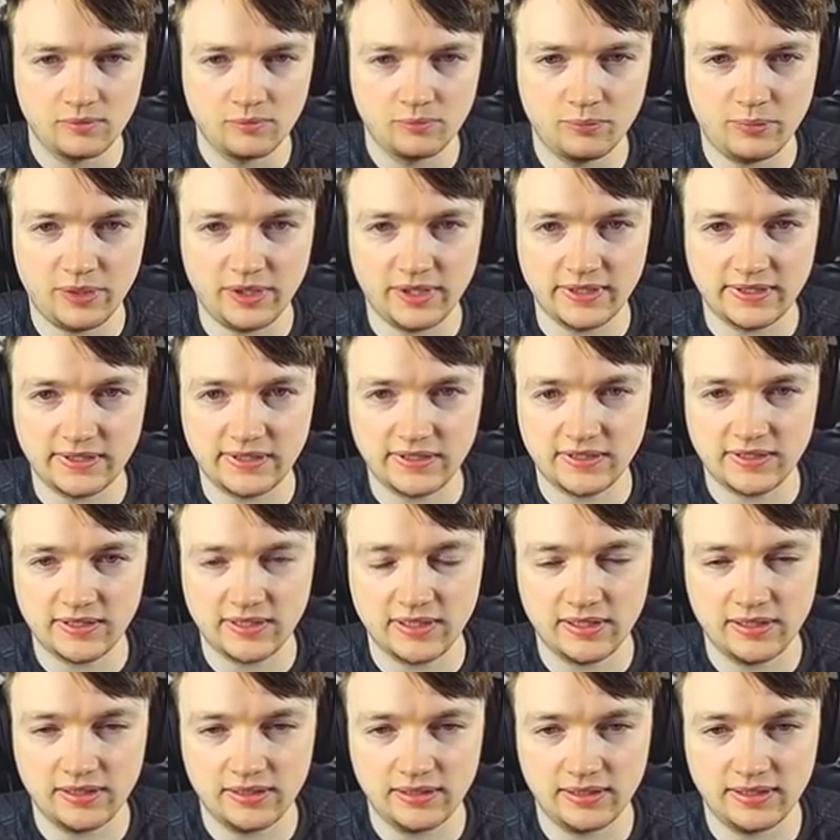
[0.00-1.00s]
But,
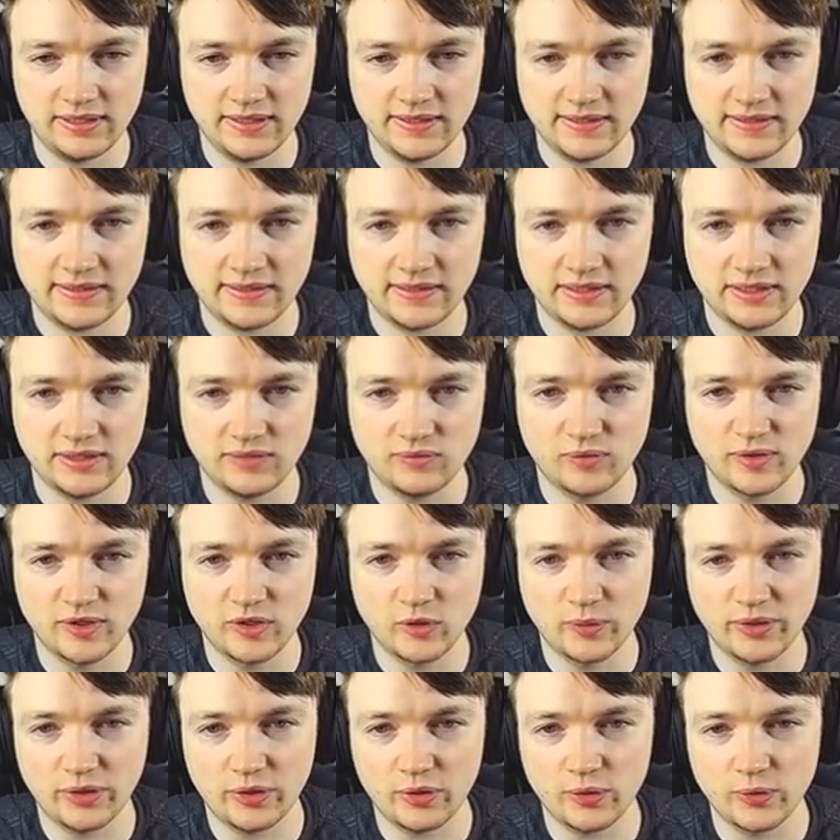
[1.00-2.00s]
let's see. Riddle
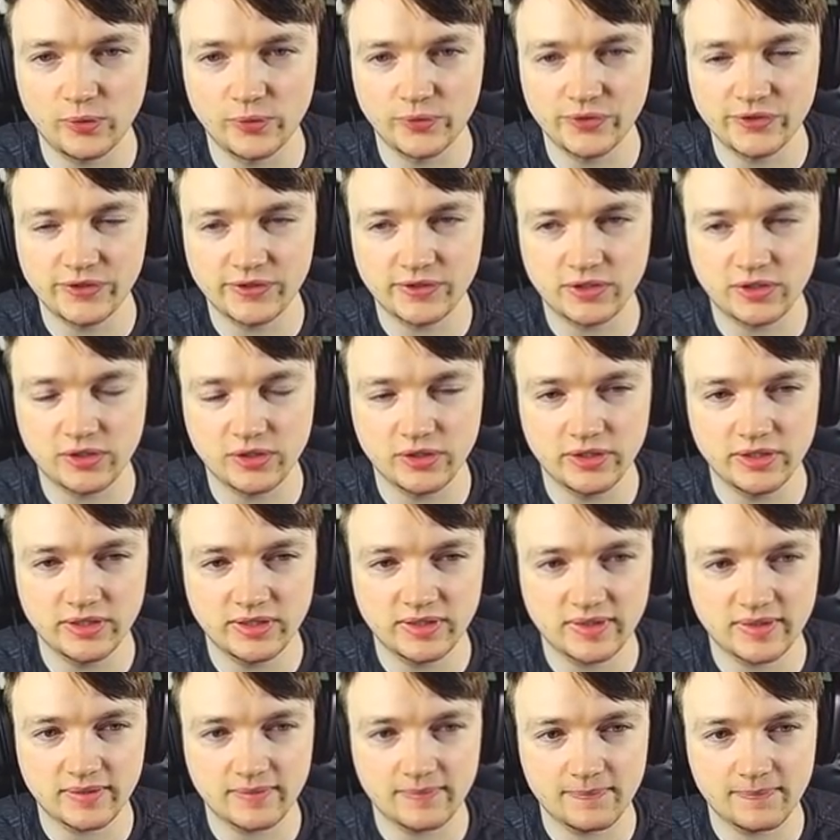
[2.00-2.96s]
with Holes is good.